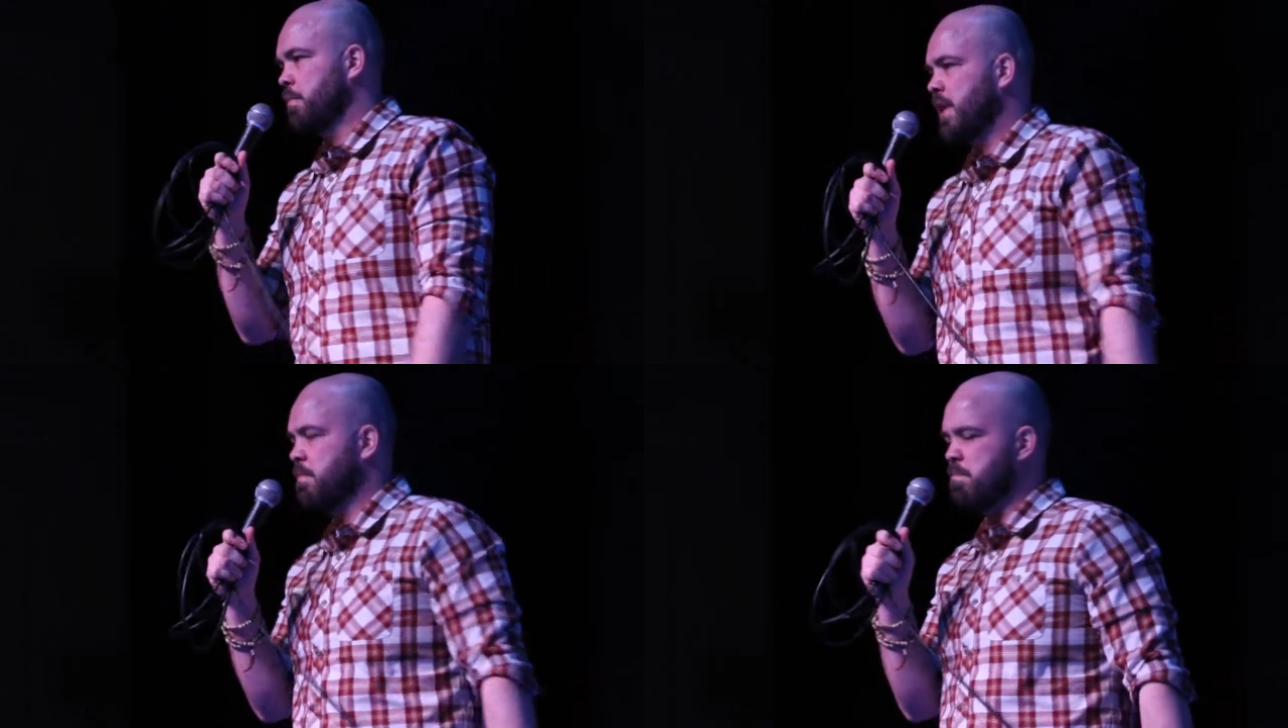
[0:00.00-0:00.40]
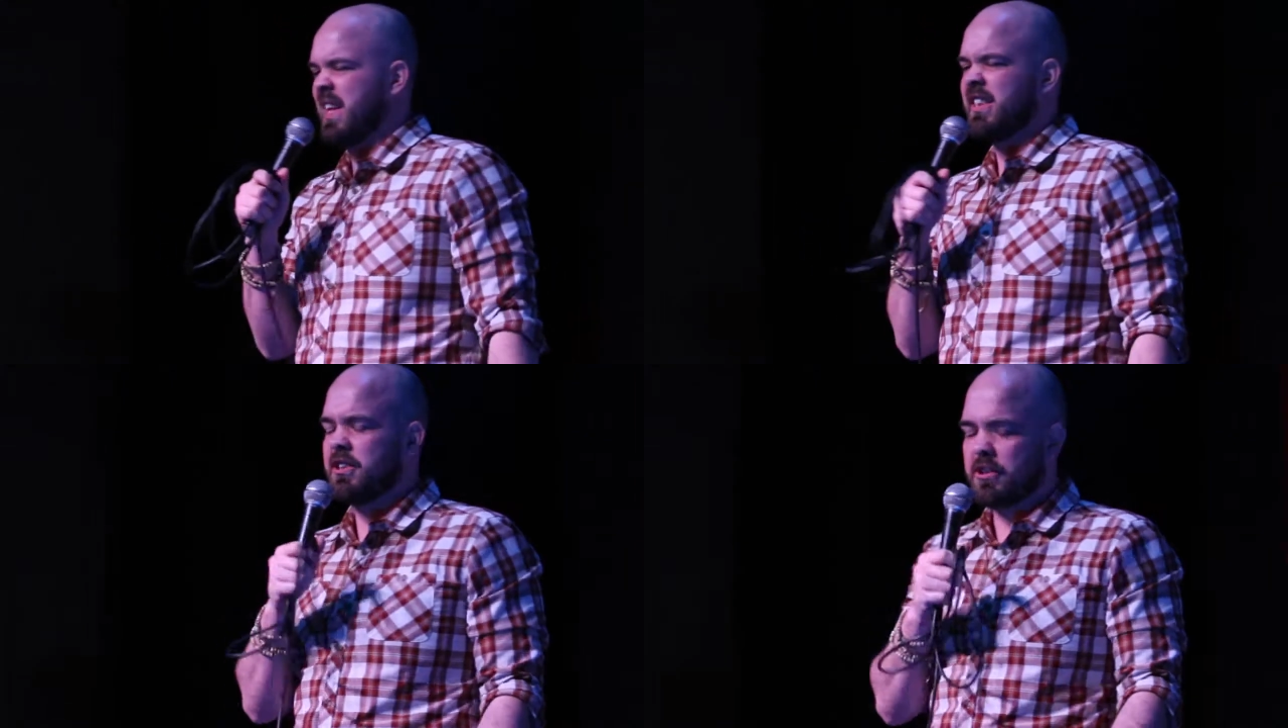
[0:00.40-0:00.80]
to be a
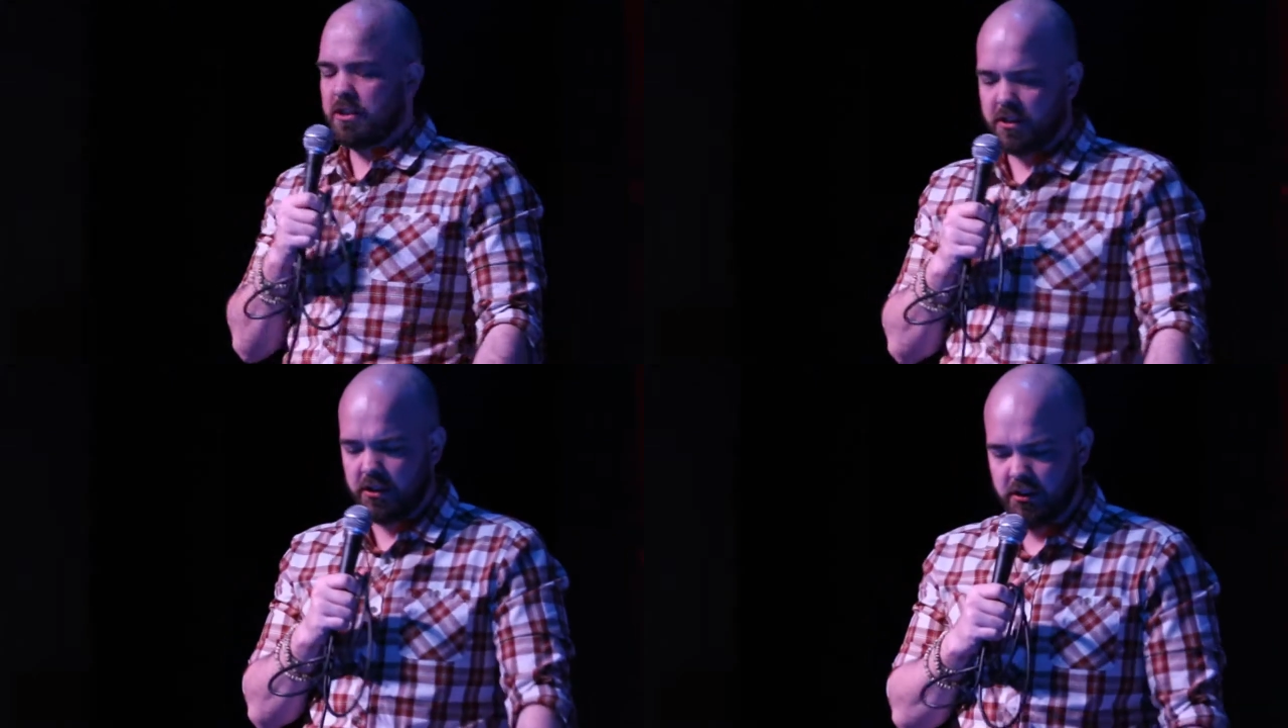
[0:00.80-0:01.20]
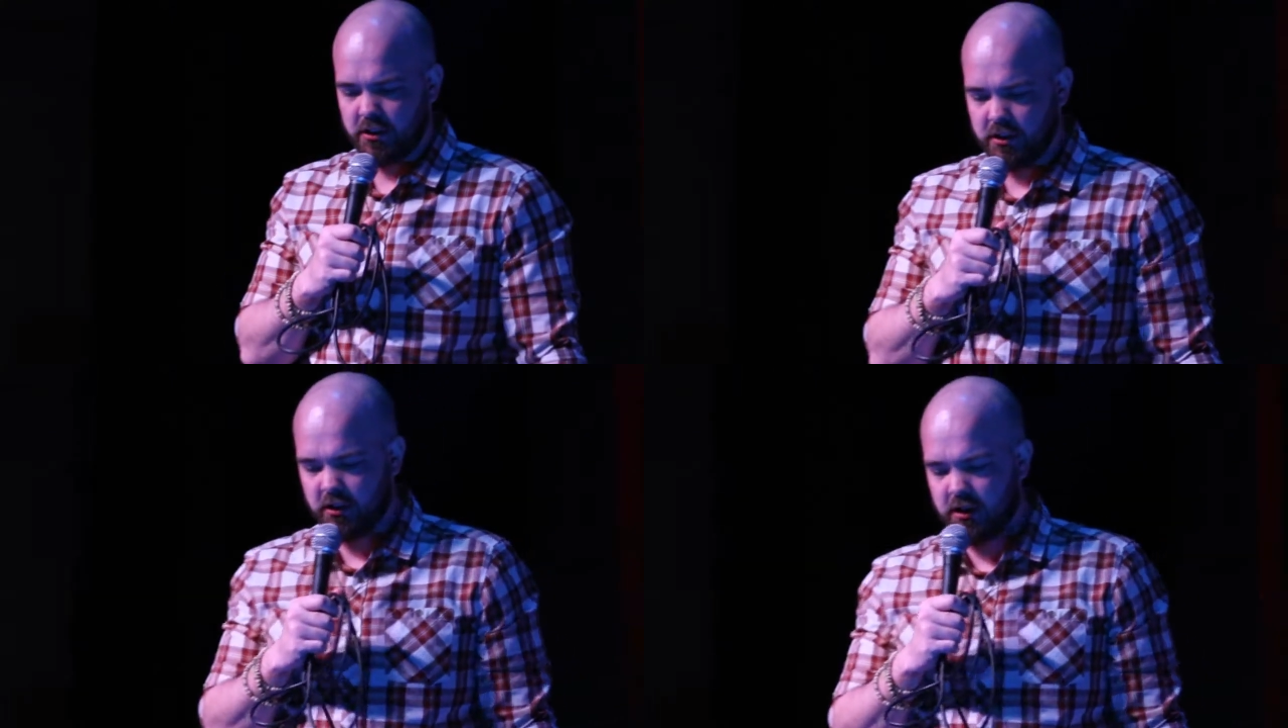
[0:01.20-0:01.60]
mess,
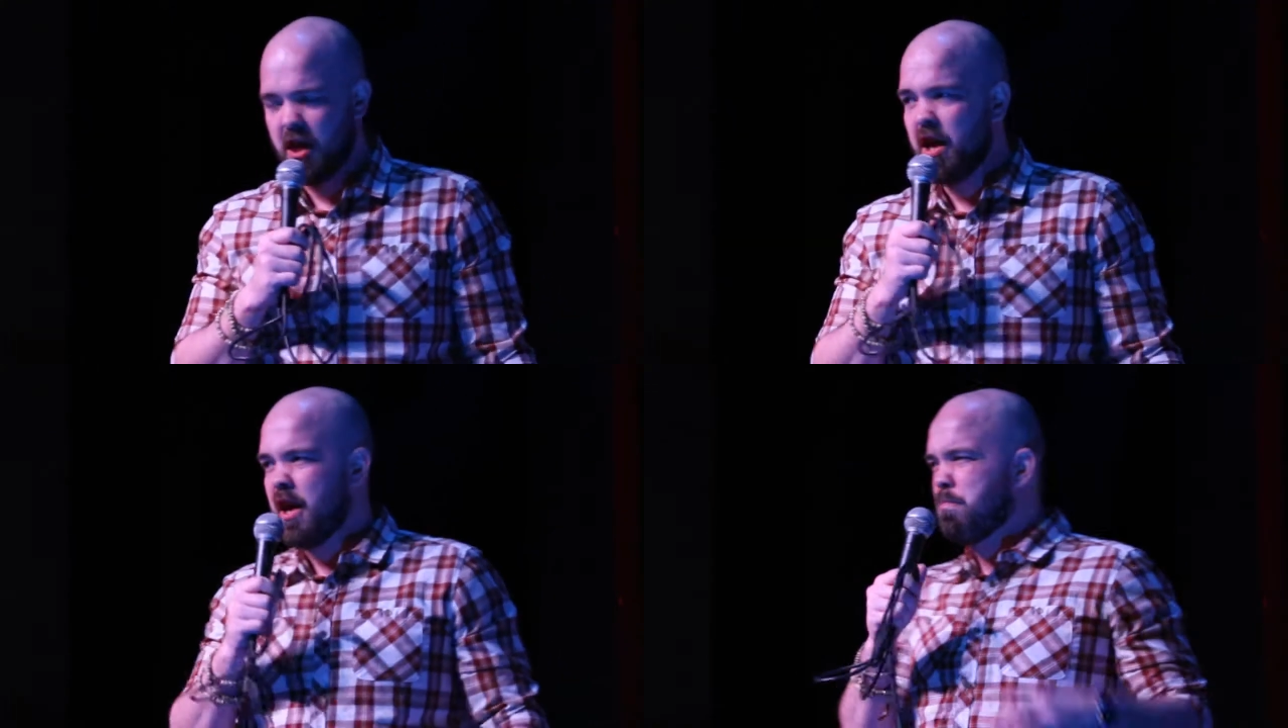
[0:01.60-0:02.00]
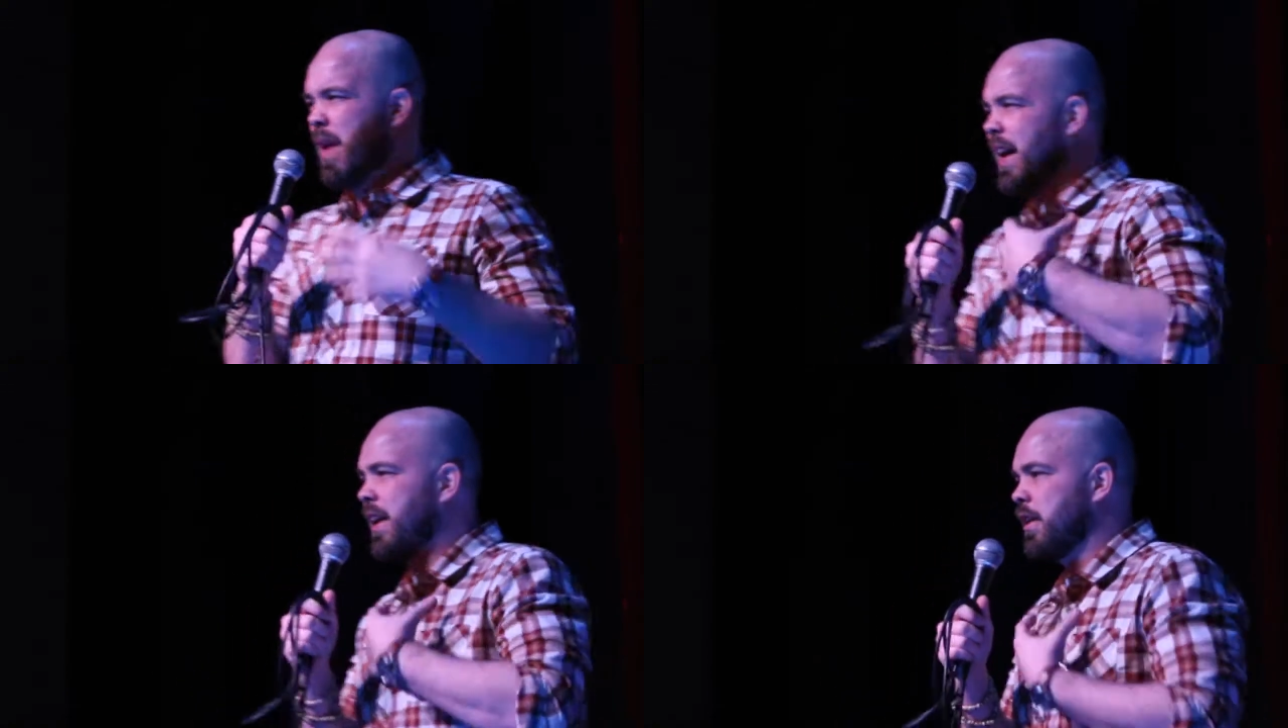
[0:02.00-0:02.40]
a
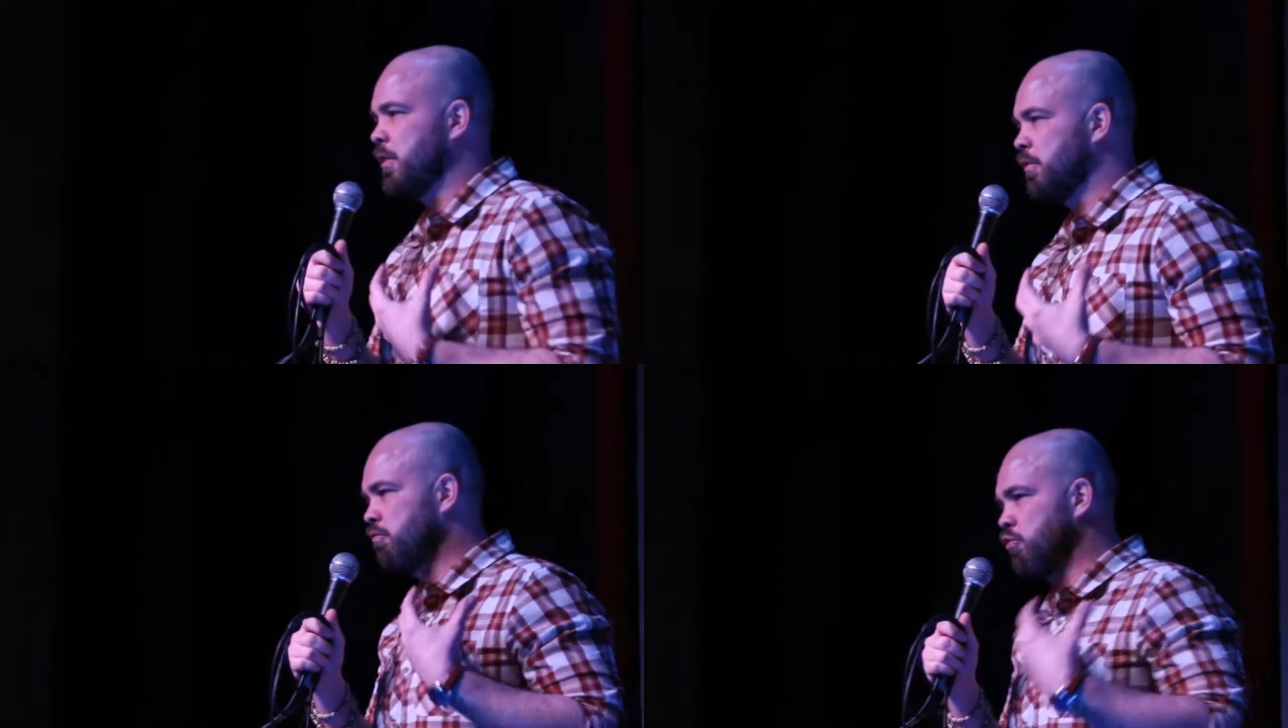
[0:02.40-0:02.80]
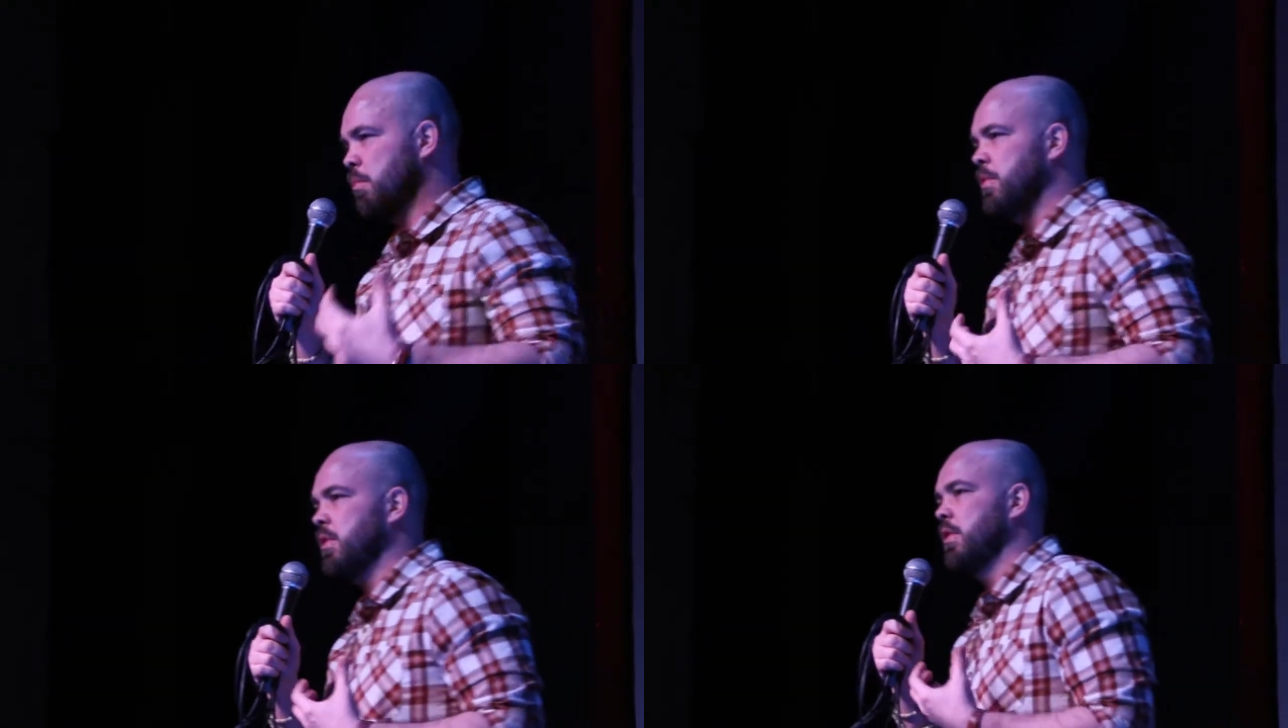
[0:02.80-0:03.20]
pile of
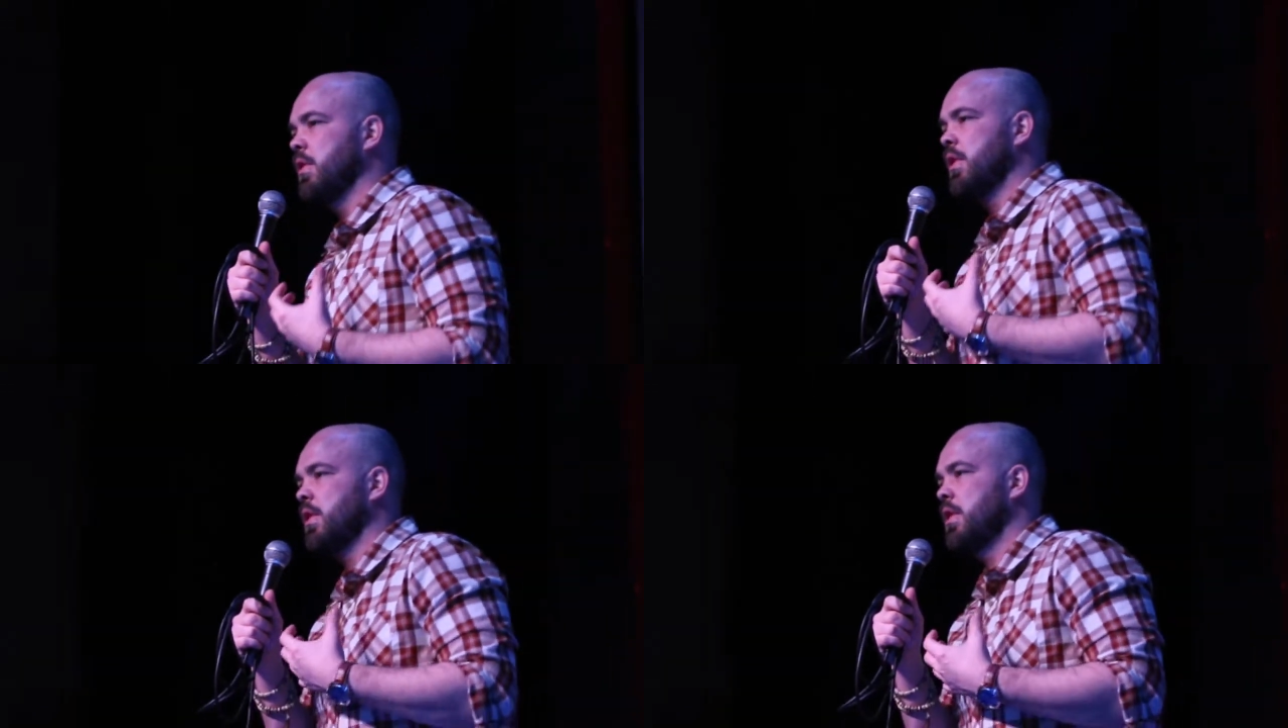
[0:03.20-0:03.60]
rubble.